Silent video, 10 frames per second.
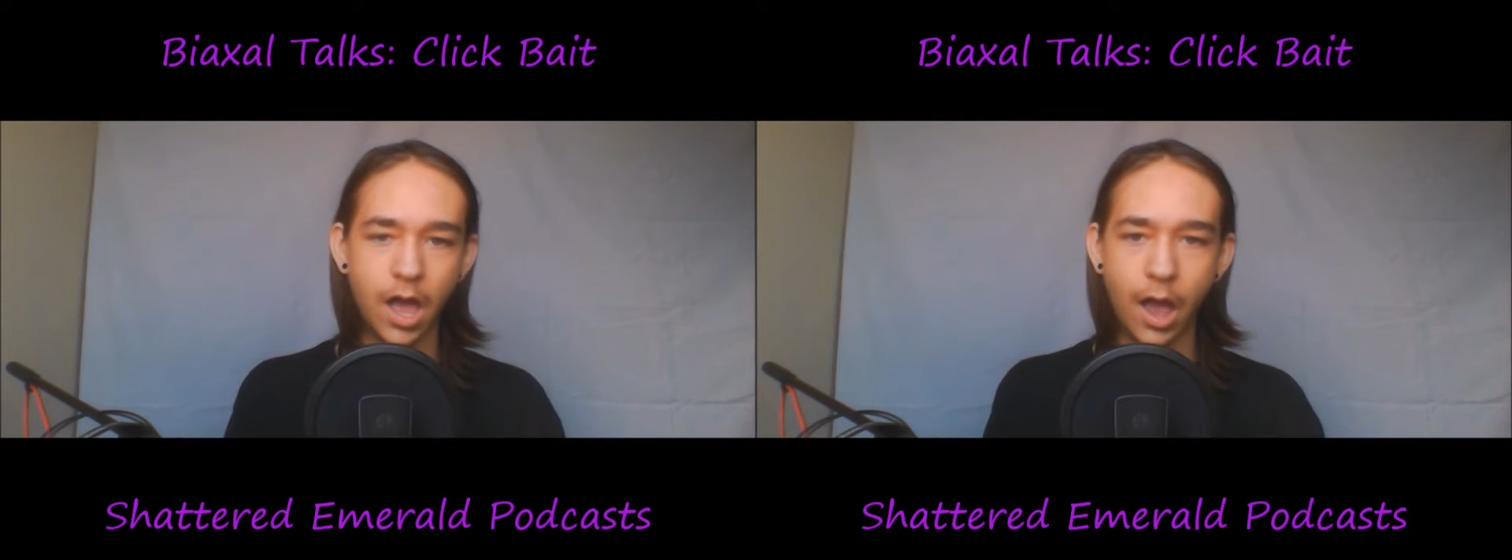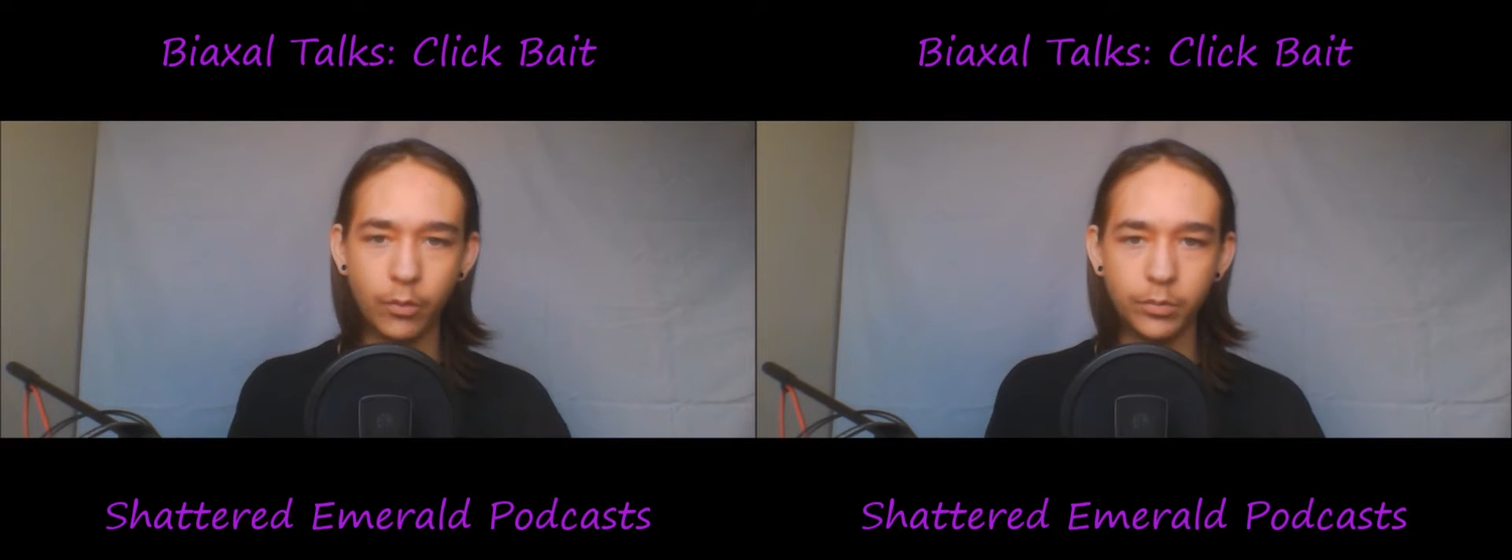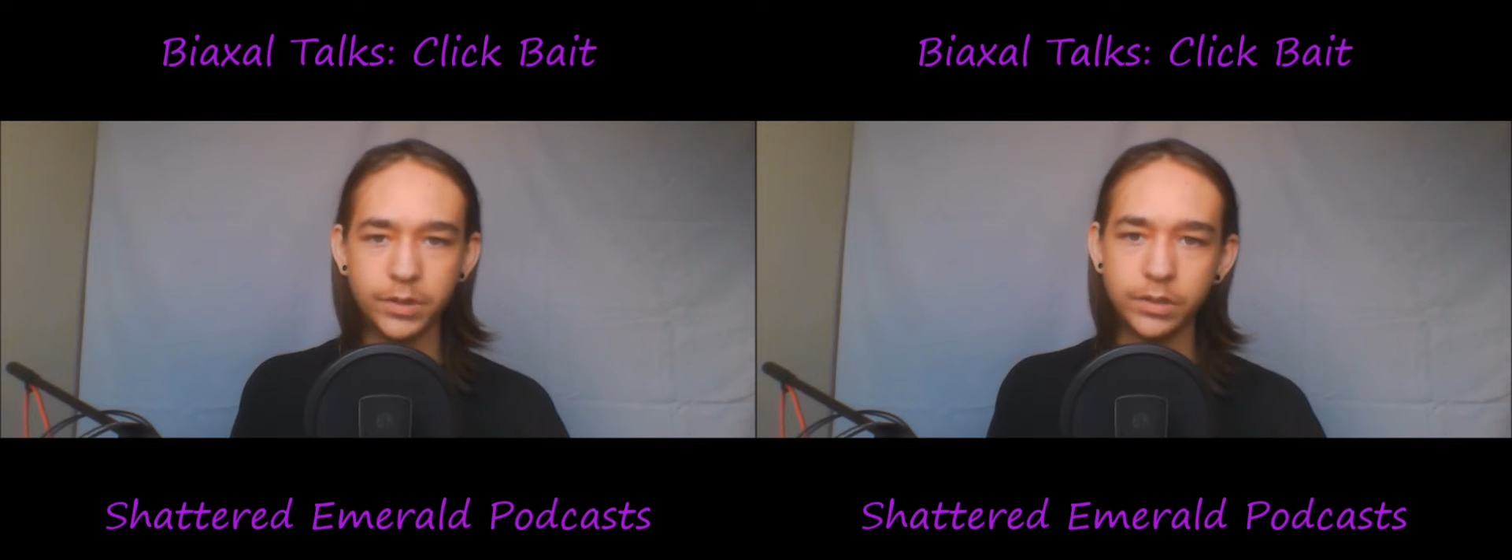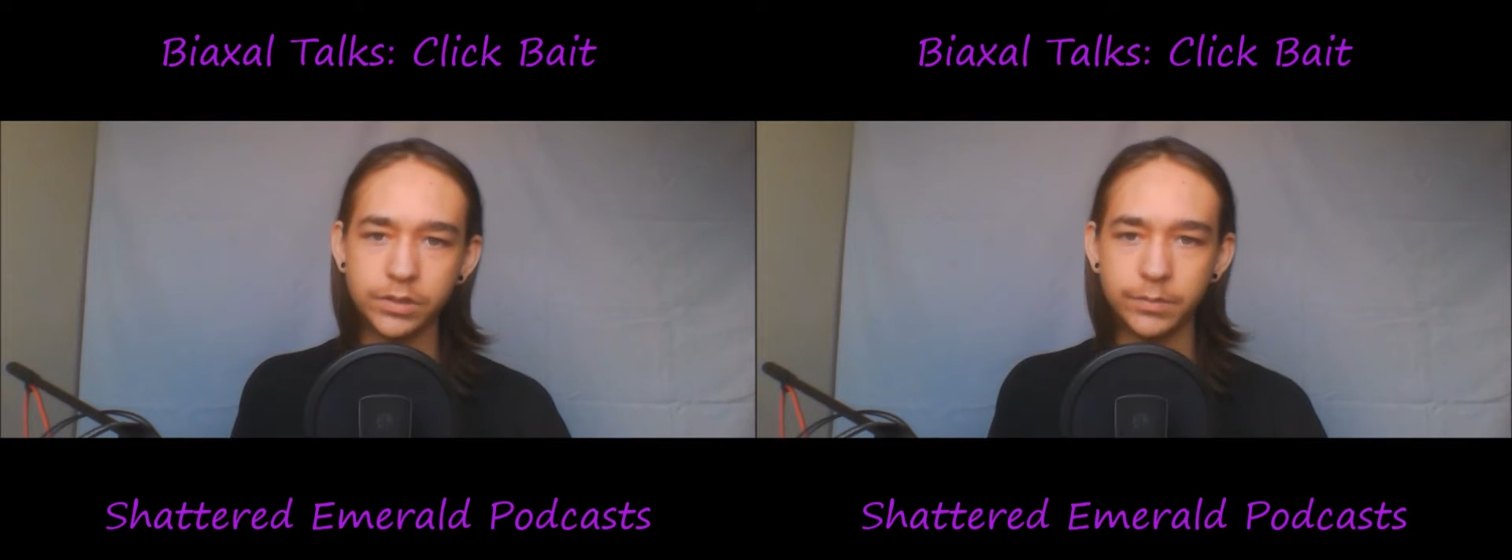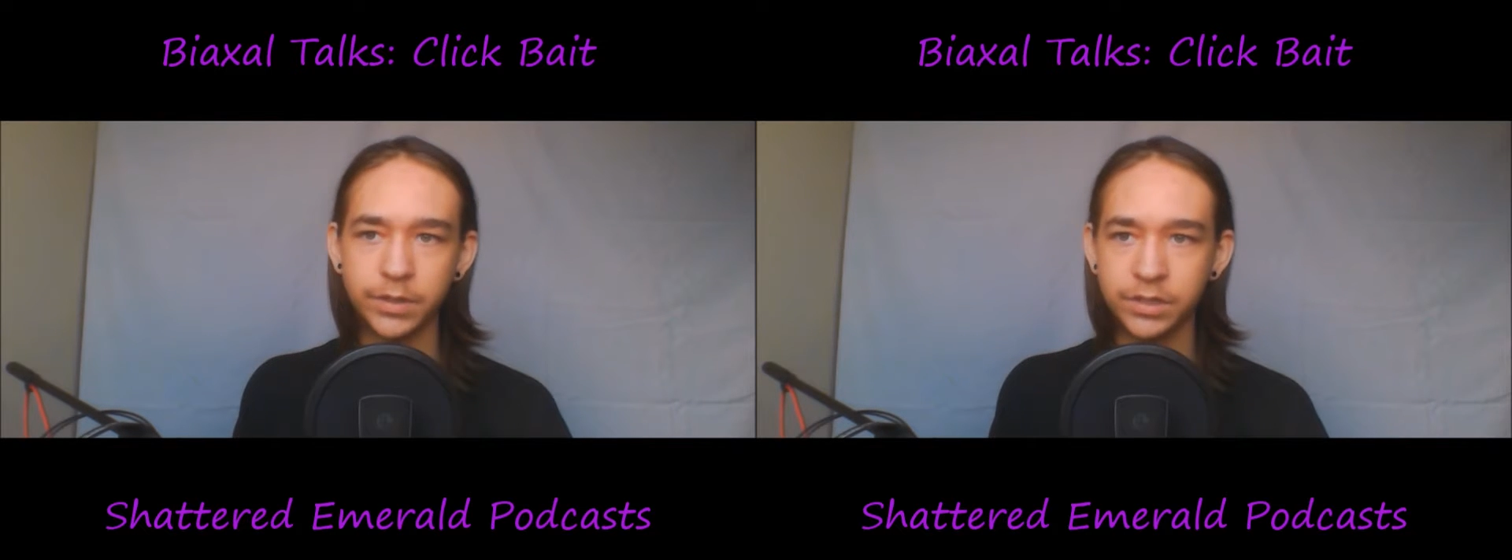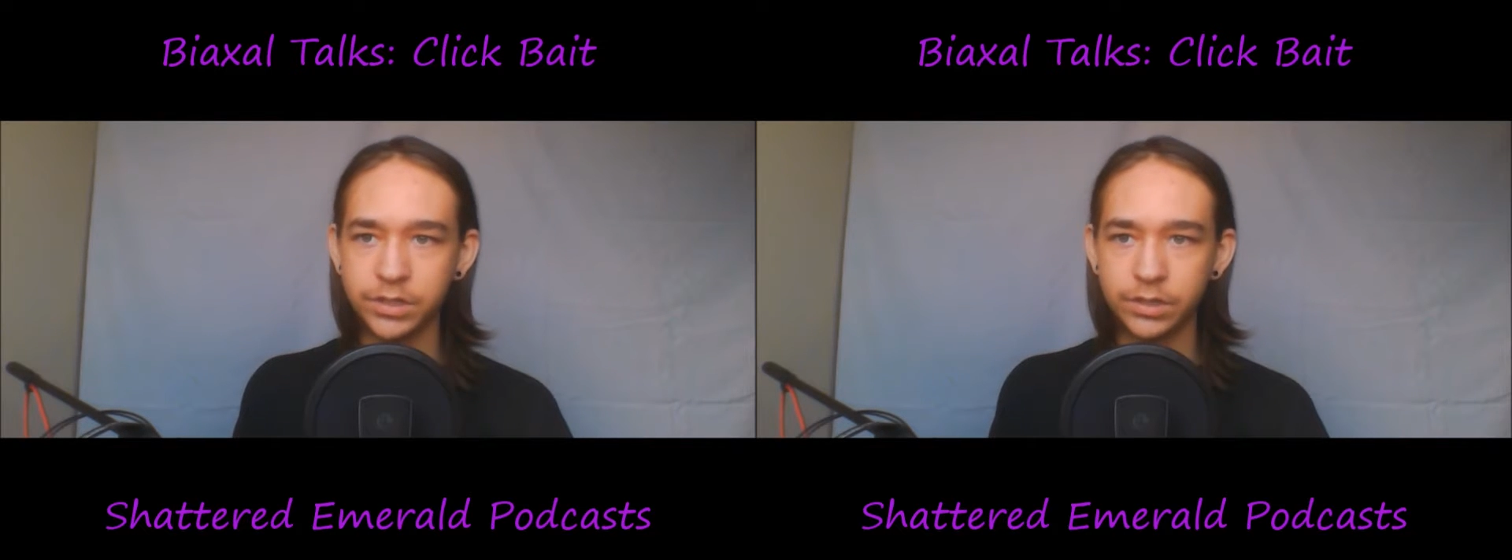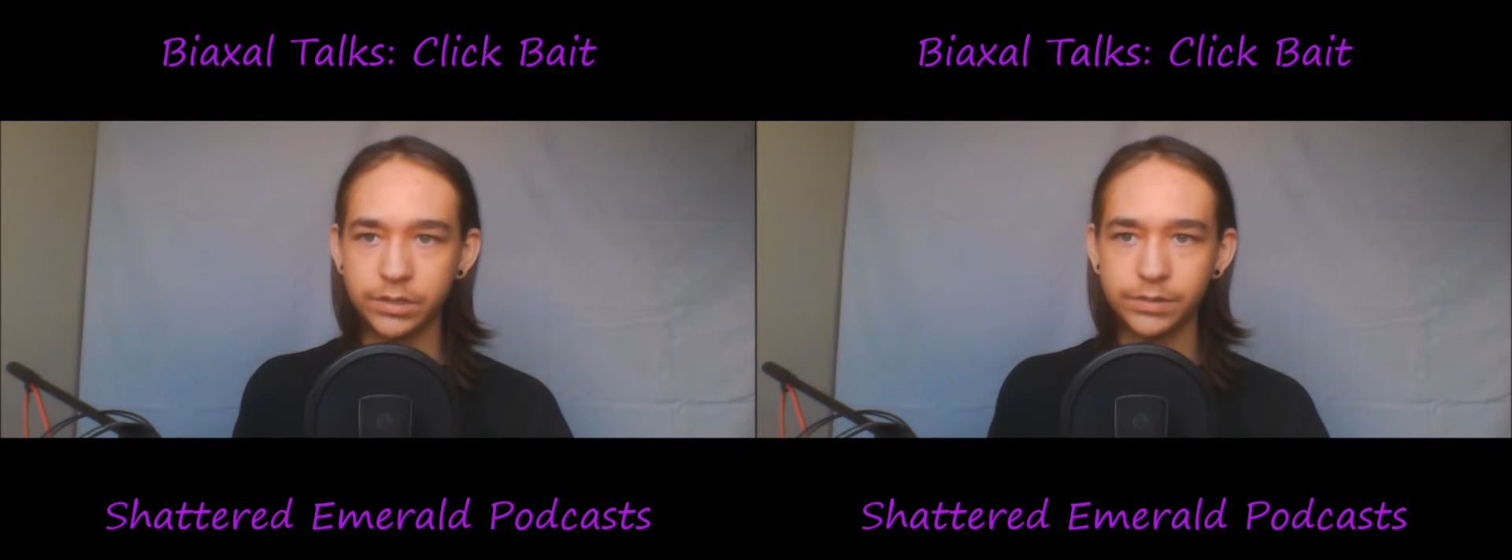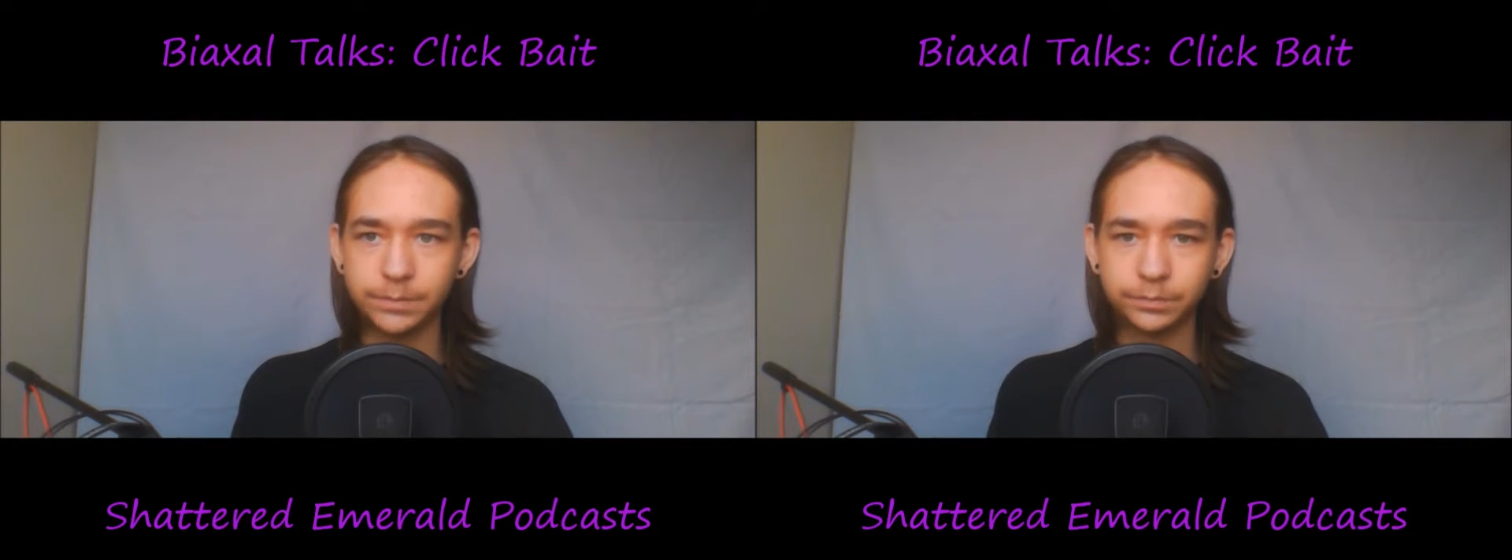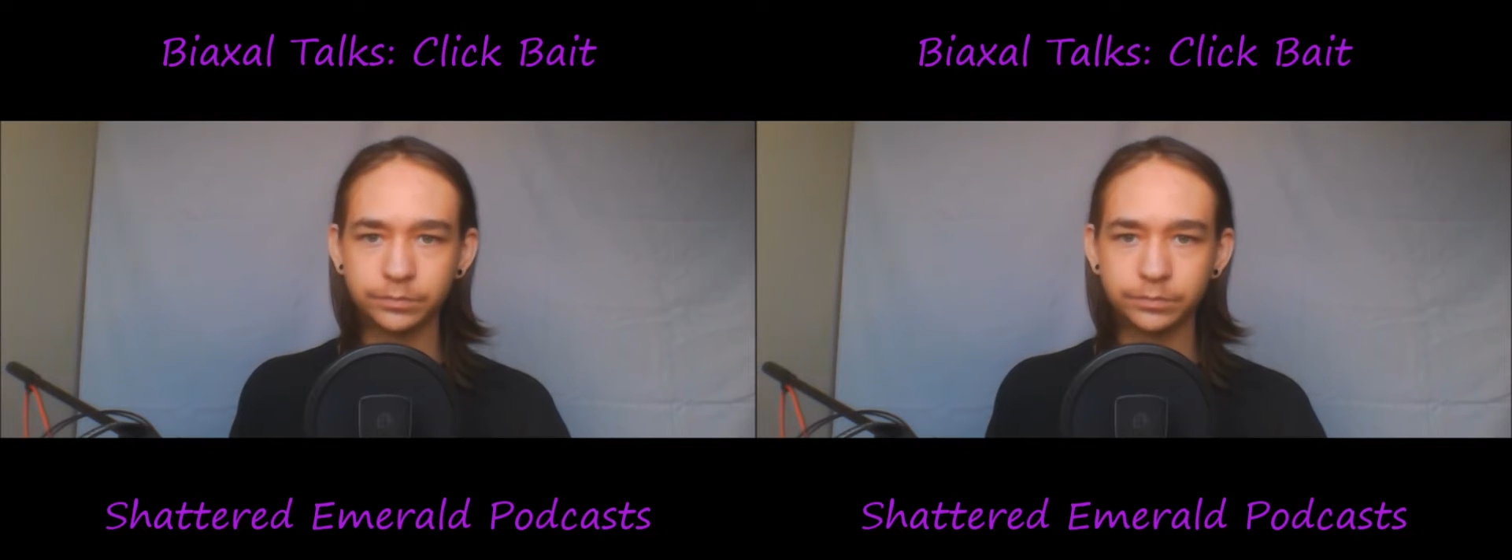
I will be using pictures